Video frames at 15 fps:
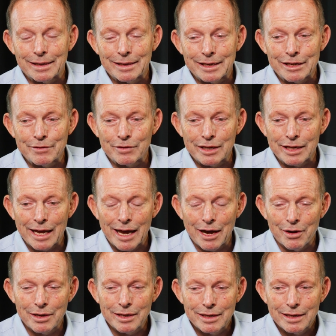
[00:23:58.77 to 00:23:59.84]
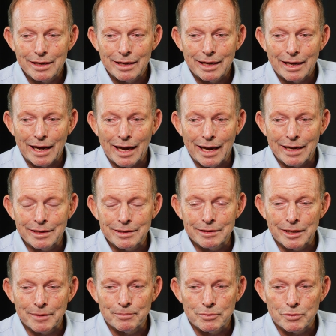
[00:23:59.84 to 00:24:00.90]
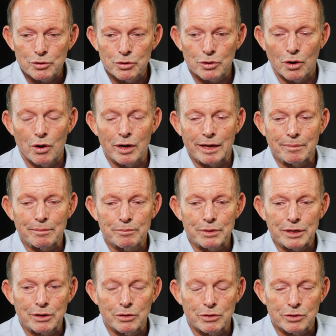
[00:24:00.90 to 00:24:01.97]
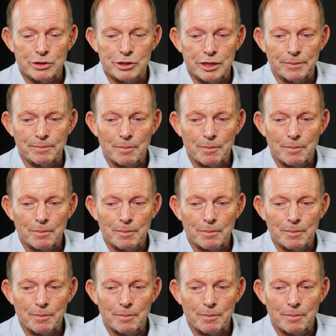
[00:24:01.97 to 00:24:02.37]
even now, and good on him, because